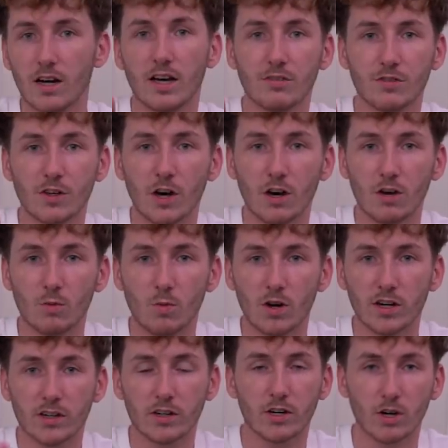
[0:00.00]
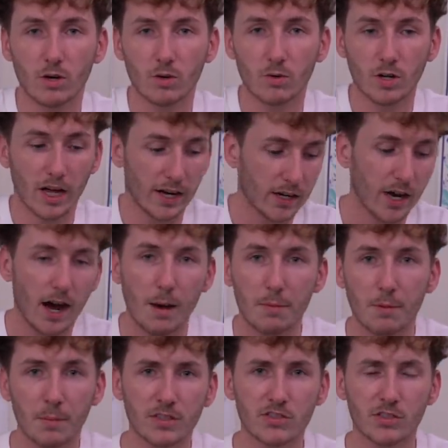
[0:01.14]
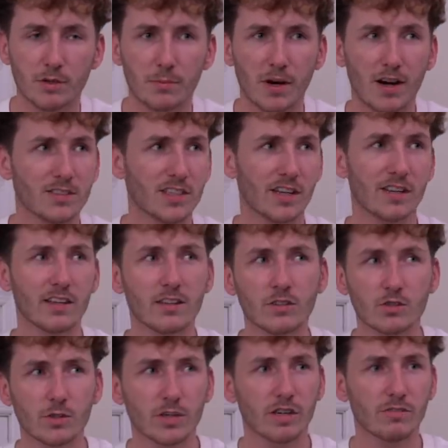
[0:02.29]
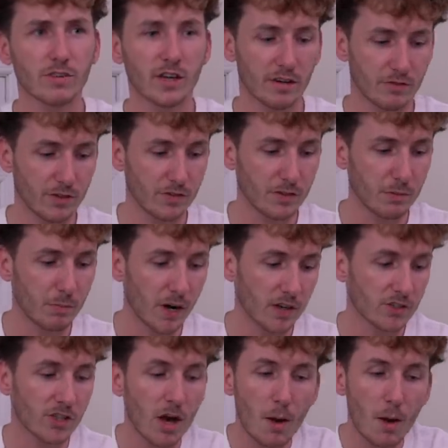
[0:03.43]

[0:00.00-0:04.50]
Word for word: If y'all want to go like cop a mystery box, I think they're doing it for like 50 bucks.